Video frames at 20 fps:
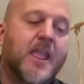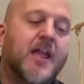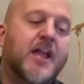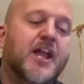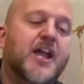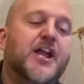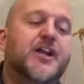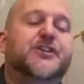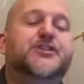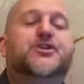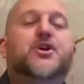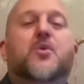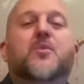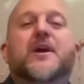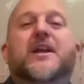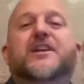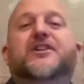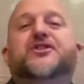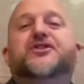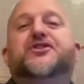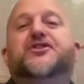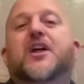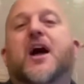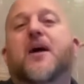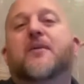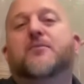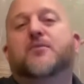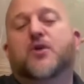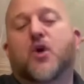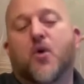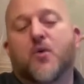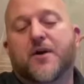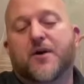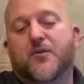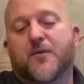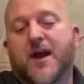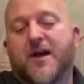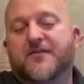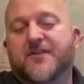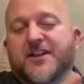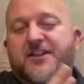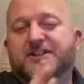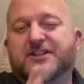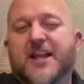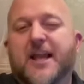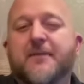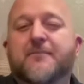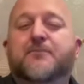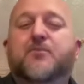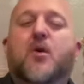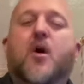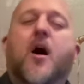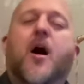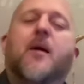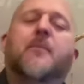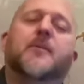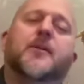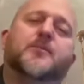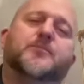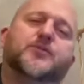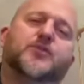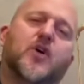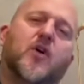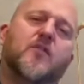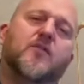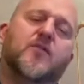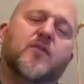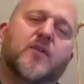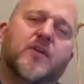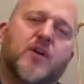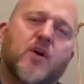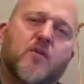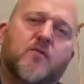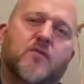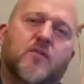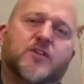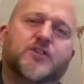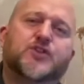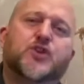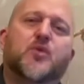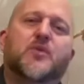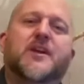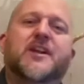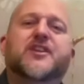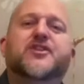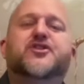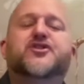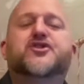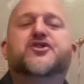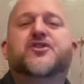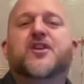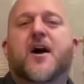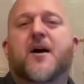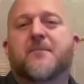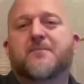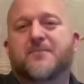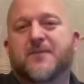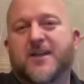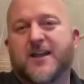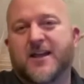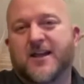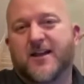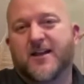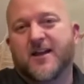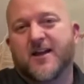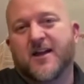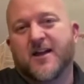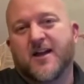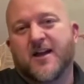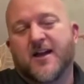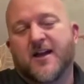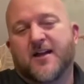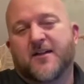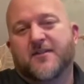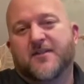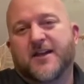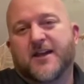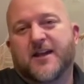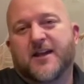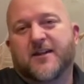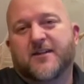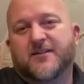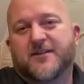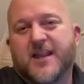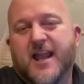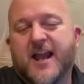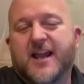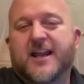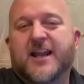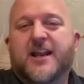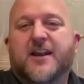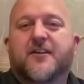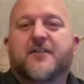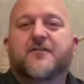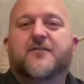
And so we could stop going around these same problems over and over. So we could stop the negative